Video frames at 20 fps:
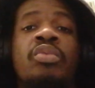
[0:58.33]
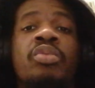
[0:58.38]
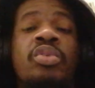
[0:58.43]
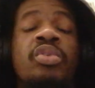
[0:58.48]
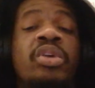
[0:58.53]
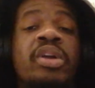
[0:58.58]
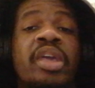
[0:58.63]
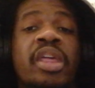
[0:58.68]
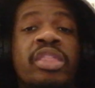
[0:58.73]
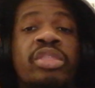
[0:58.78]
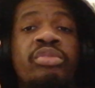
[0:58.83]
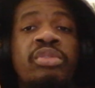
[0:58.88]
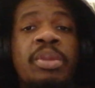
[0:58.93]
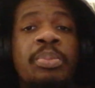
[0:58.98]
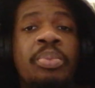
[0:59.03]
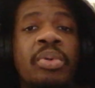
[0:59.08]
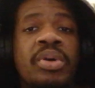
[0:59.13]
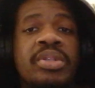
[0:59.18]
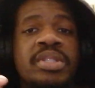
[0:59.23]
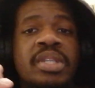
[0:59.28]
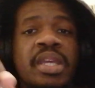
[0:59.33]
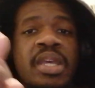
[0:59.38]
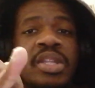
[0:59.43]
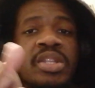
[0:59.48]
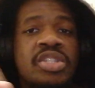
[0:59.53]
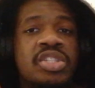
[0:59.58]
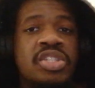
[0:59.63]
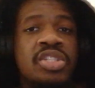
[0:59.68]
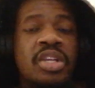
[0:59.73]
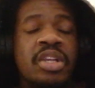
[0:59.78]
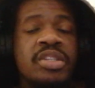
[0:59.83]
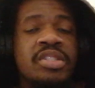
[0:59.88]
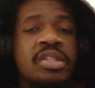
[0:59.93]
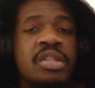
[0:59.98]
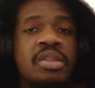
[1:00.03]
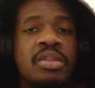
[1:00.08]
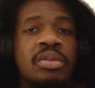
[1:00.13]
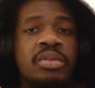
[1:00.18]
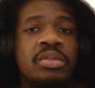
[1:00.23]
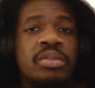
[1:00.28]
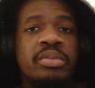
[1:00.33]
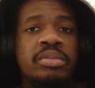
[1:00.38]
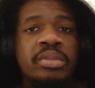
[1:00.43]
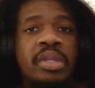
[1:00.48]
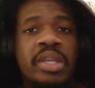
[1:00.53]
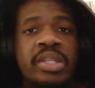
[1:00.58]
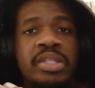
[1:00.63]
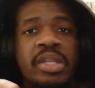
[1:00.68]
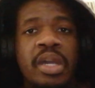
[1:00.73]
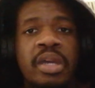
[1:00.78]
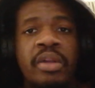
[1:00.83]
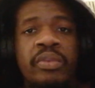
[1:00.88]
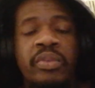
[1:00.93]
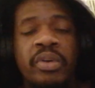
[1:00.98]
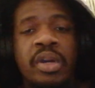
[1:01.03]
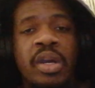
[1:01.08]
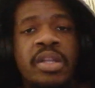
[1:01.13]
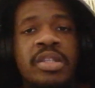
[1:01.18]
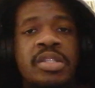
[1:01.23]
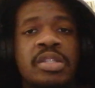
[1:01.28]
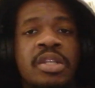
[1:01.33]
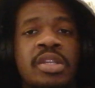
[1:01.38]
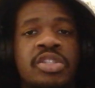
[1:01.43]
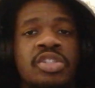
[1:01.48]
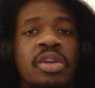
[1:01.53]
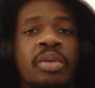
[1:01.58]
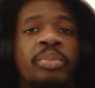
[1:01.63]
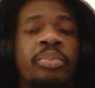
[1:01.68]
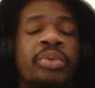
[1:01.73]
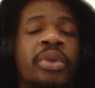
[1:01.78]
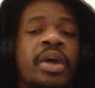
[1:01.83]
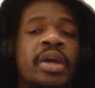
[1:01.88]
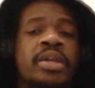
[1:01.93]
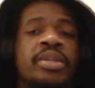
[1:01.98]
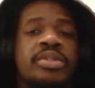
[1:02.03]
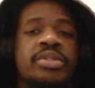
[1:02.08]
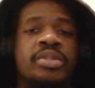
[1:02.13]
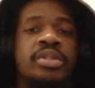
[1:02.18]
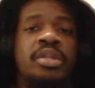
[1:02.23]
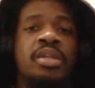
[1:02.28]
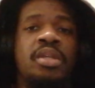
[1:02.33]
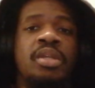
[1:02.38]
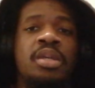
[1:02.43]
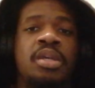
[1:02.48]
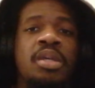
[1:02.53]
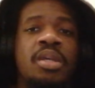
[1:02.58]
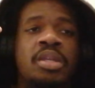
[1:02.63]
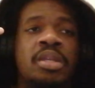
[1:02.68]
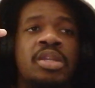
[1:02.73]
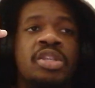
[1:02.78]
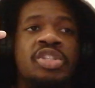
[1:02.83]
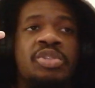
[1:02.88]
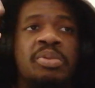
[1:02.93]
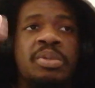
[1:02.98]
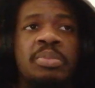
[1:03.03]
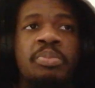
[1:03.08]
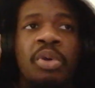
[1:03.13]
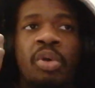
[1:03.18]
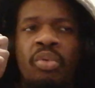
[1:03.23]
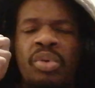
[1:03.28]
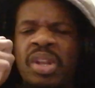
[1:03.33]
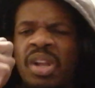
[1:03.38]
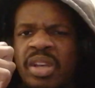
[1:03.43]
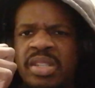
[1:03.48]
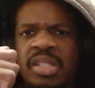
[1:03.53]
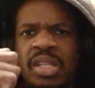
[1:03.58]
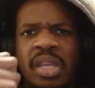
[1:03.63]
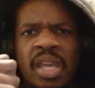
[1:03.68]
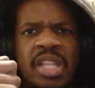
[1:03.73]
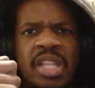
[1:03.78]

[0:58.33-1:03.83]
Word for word: We could get three points against Chelsea though. That's kind of a consolation prize, isn't it? But we lost